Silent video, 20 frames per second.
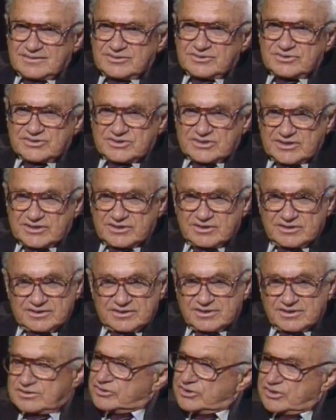State,
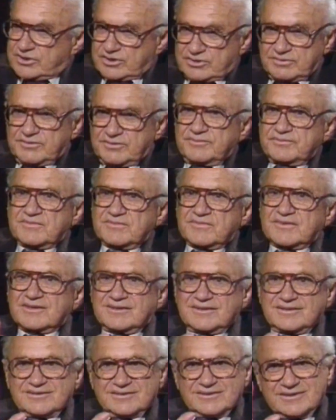no.
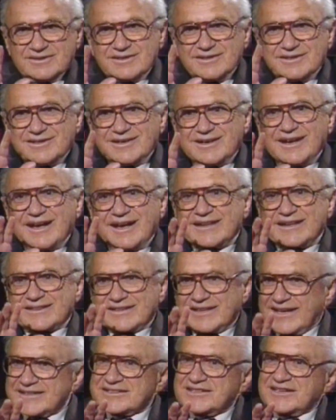At
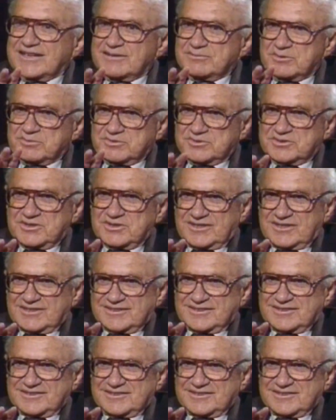that time, it was not.